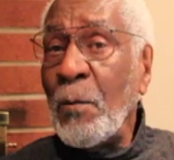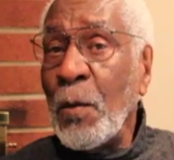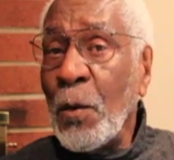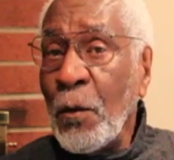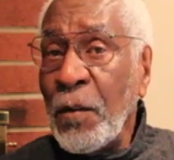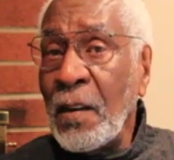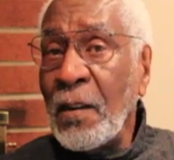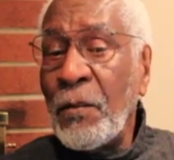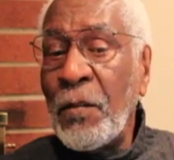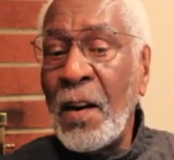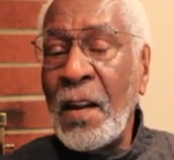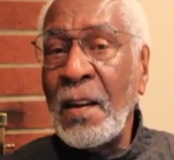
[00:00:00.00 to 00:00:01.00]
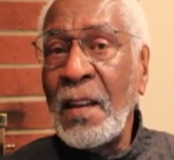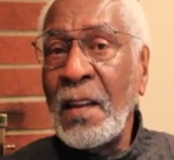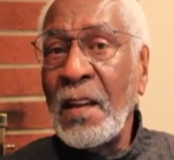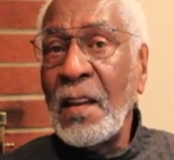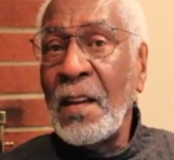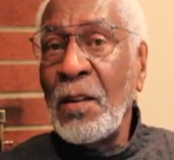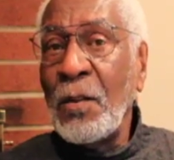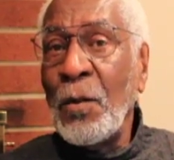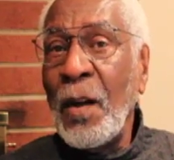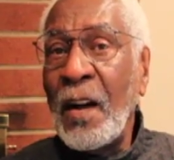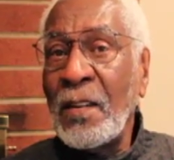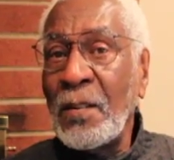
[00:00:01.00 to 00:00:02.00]
you move in the front,
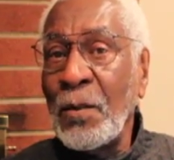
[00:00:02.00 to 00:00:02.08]
you have